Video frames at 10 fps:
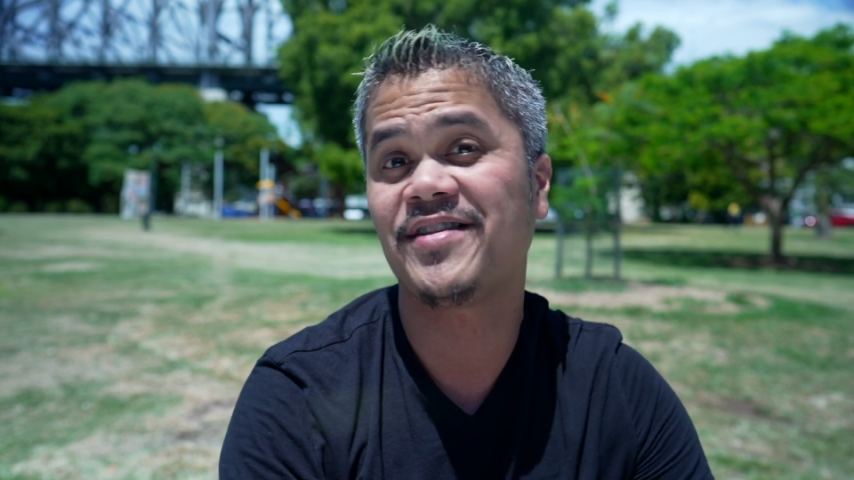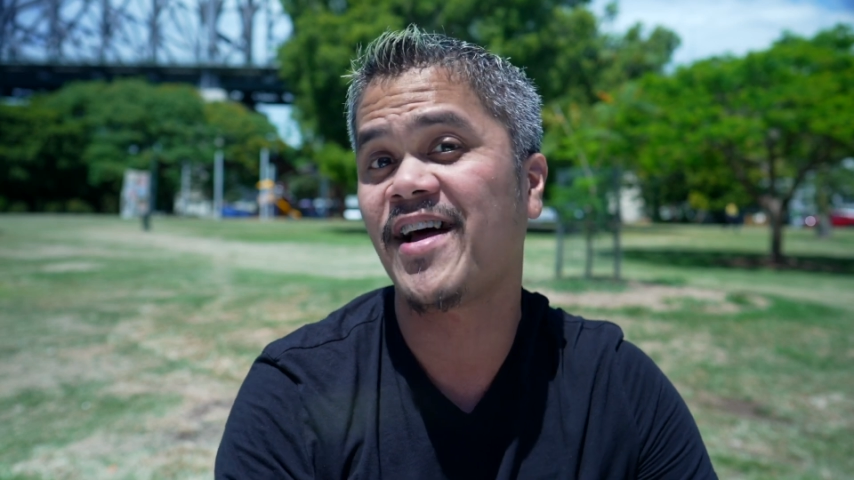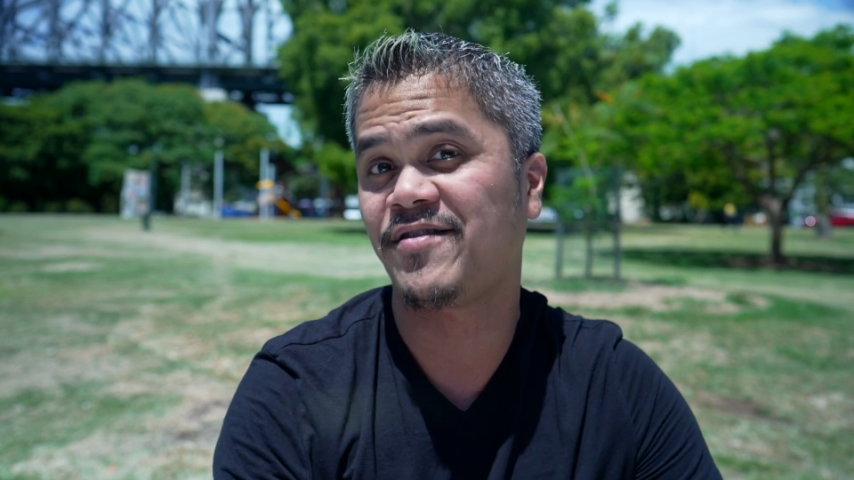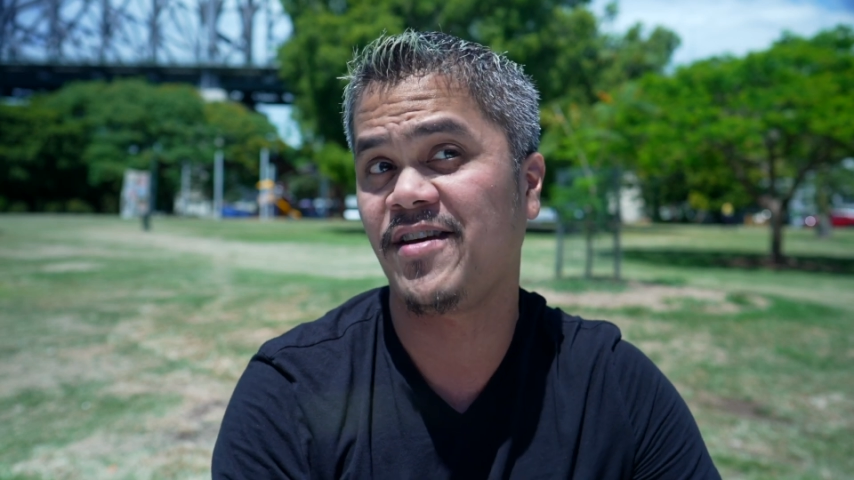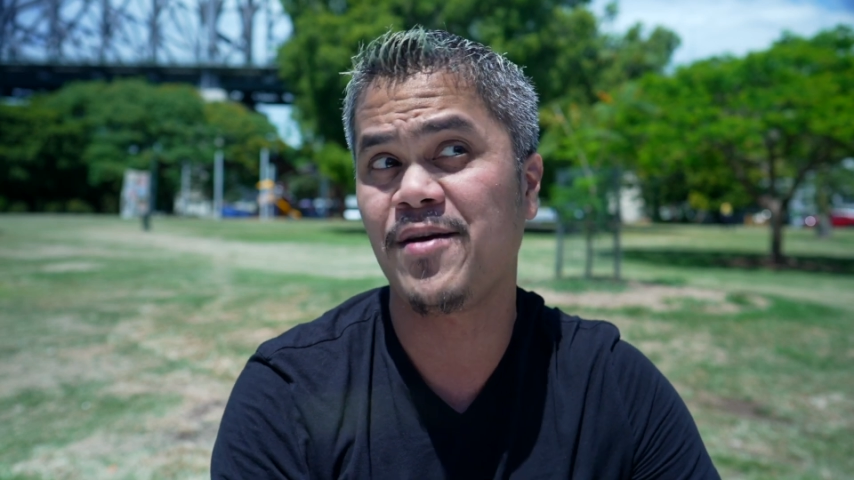in
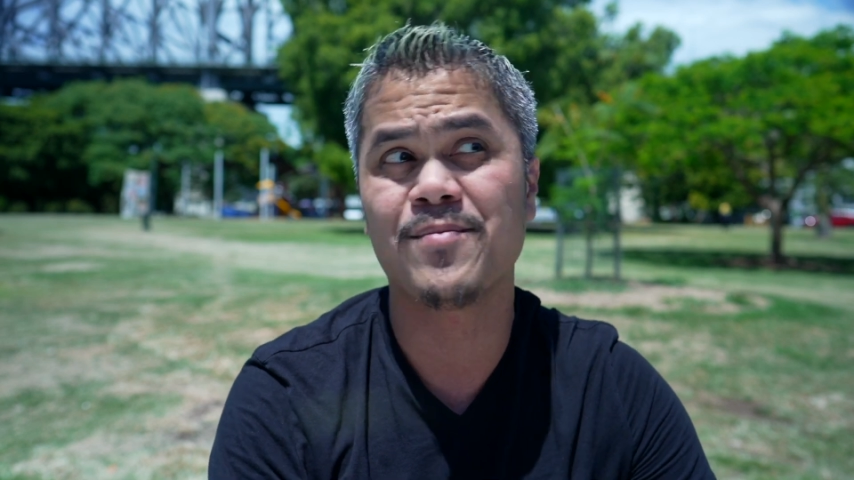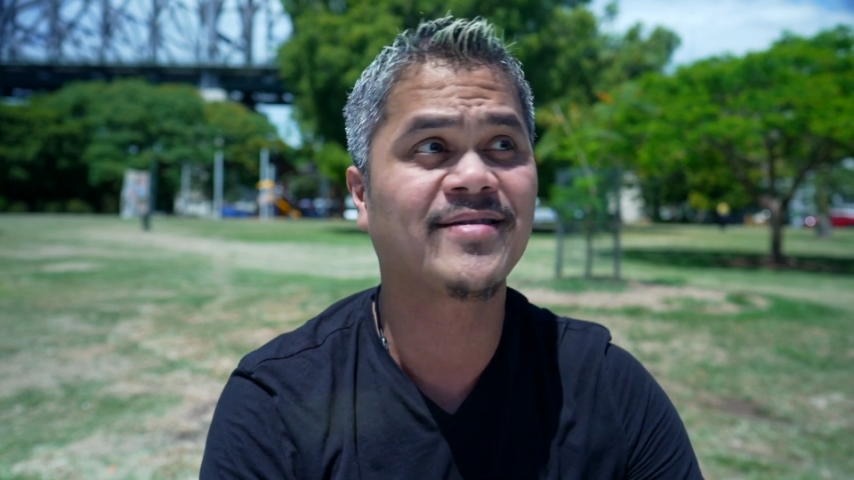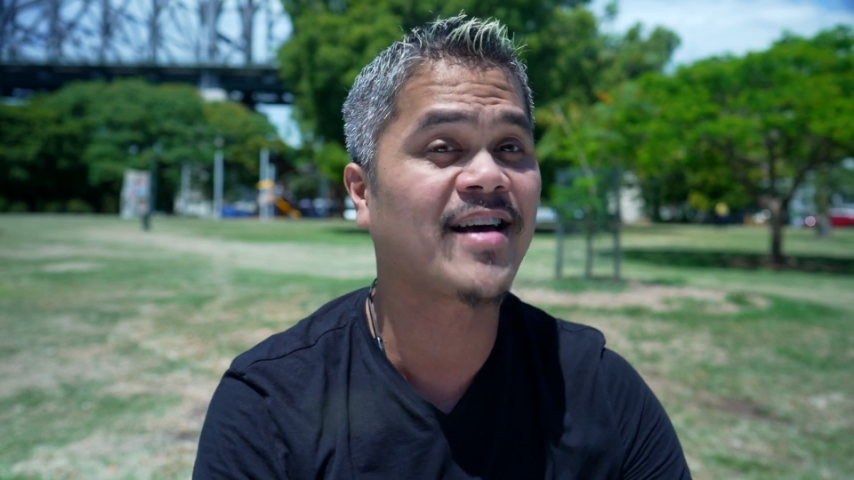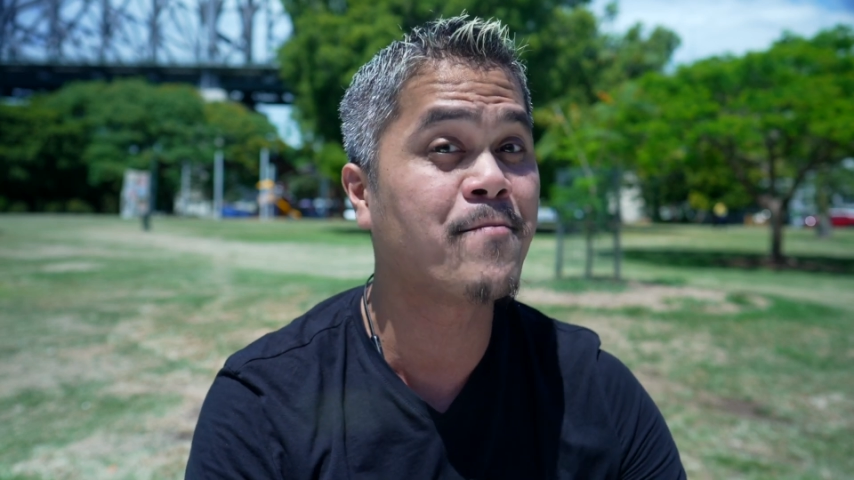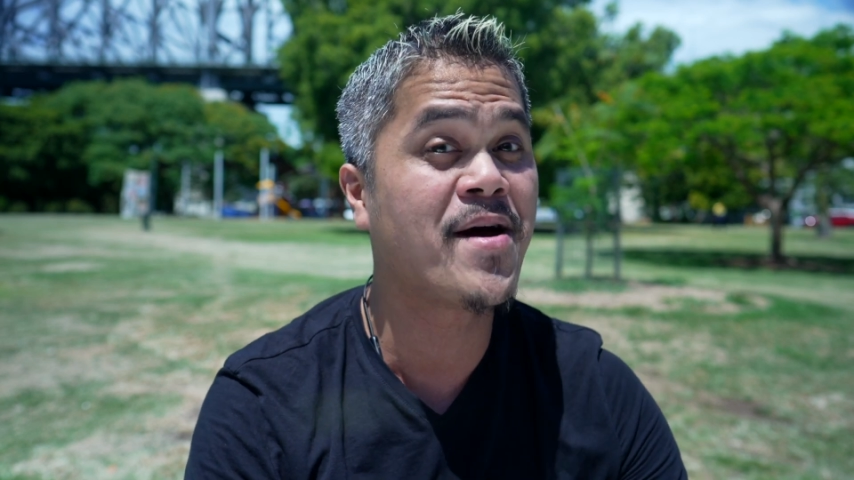that team
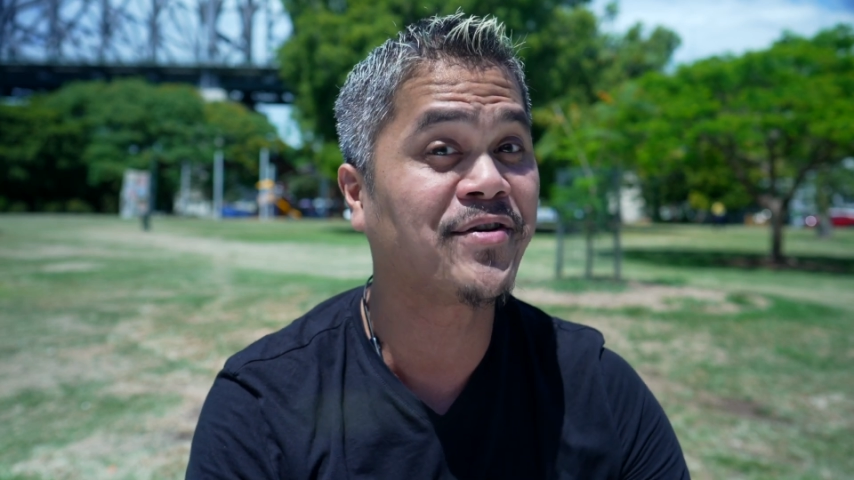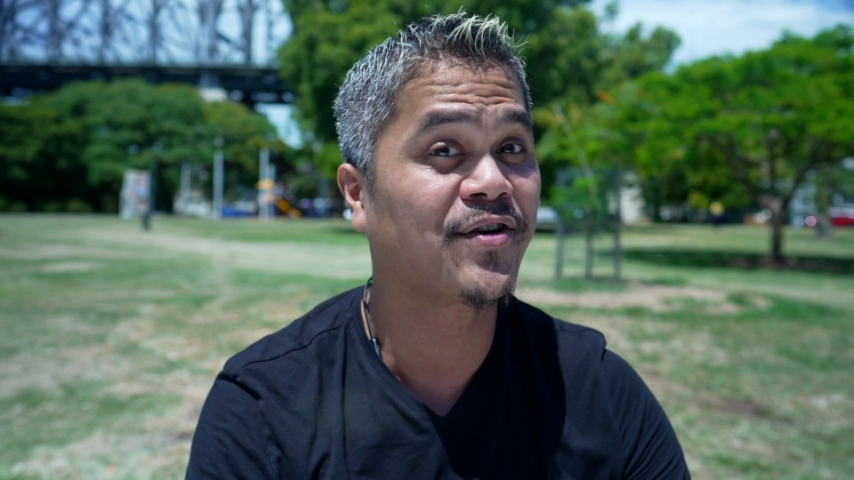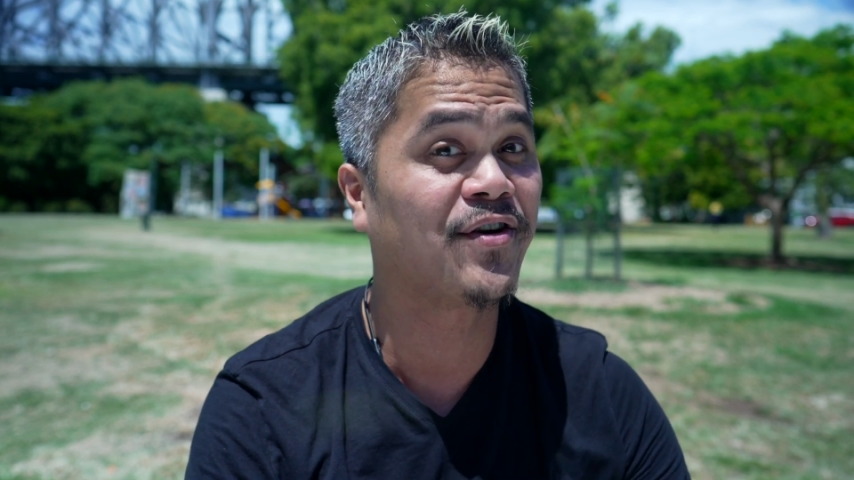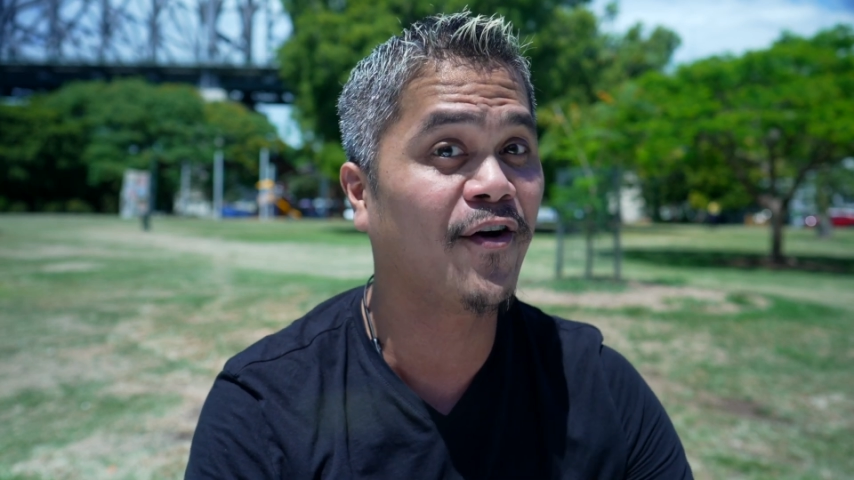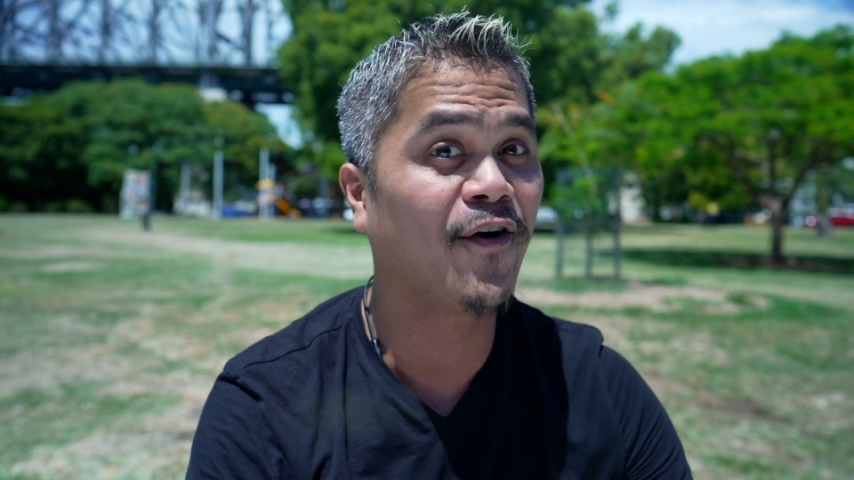as I
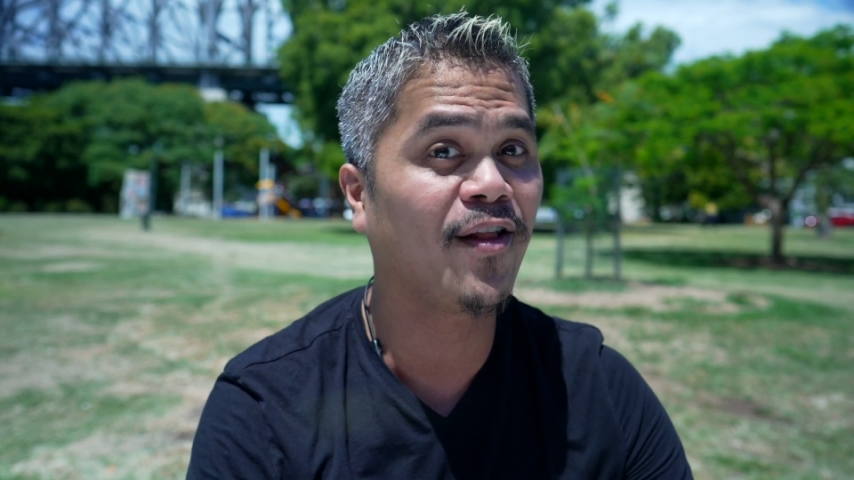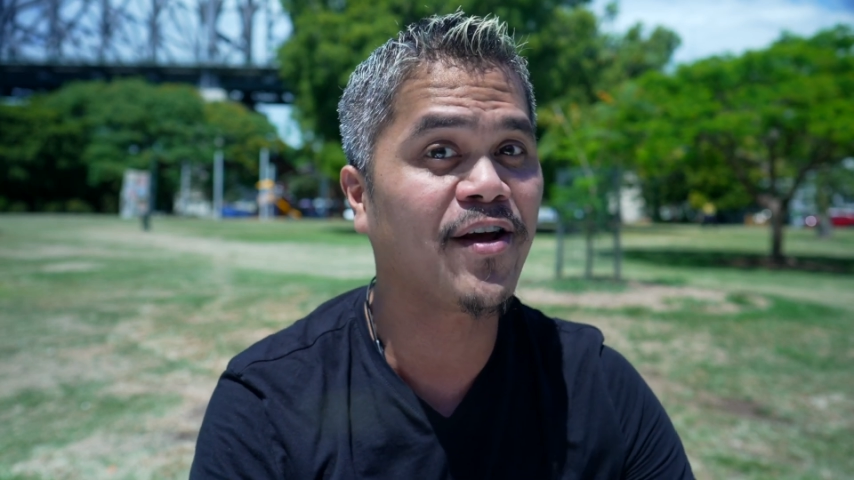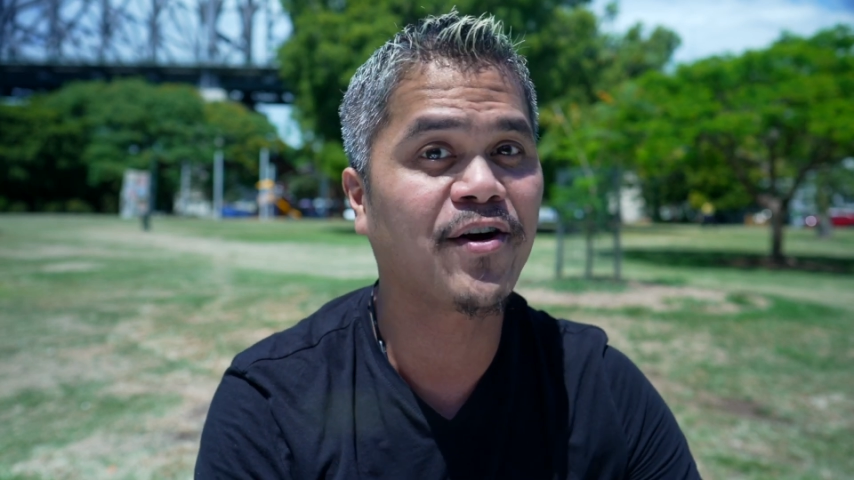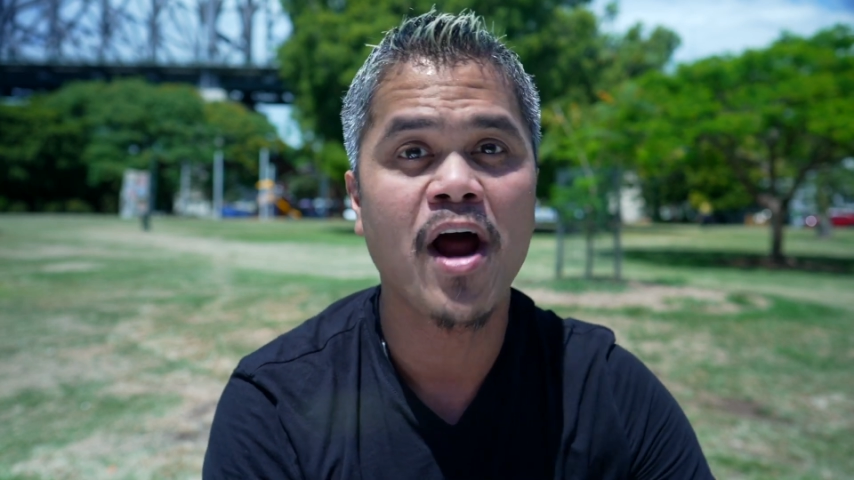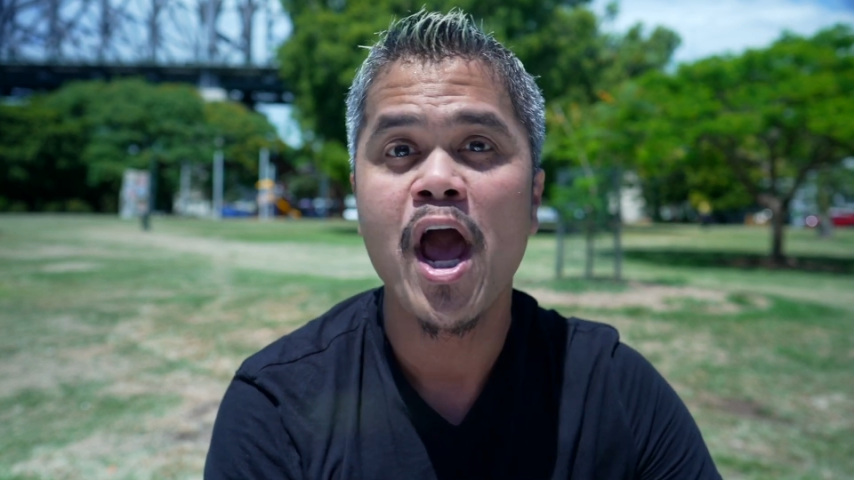mentioned
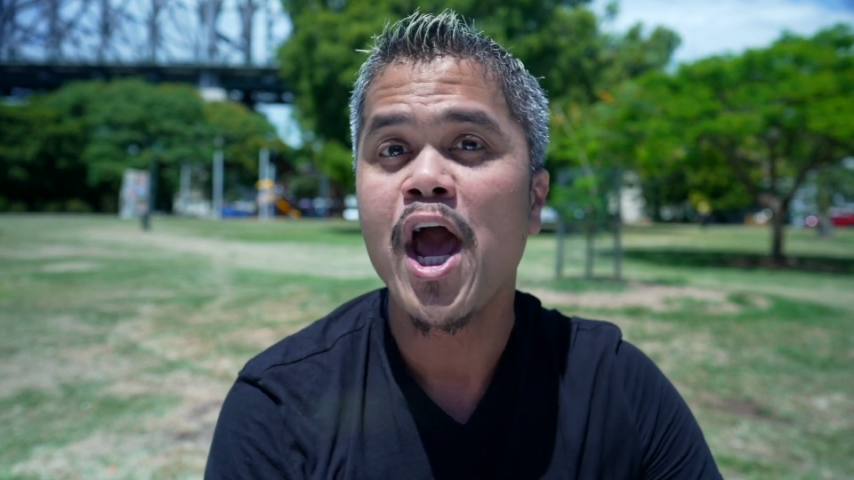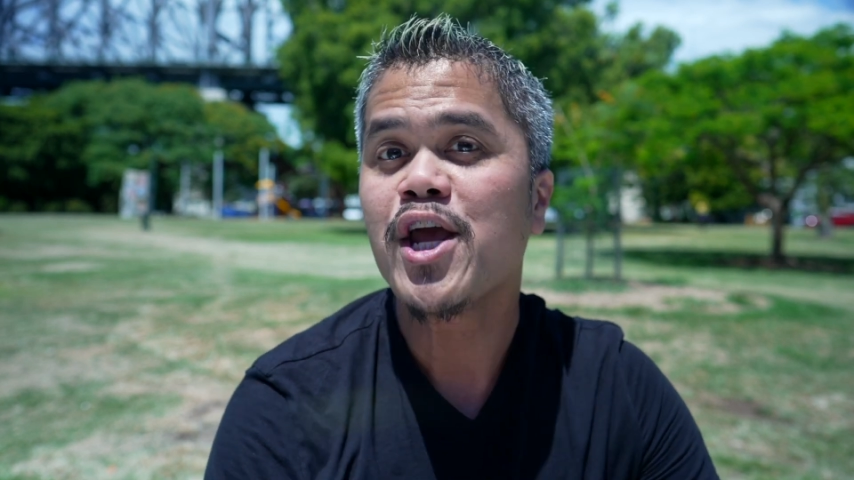earlier,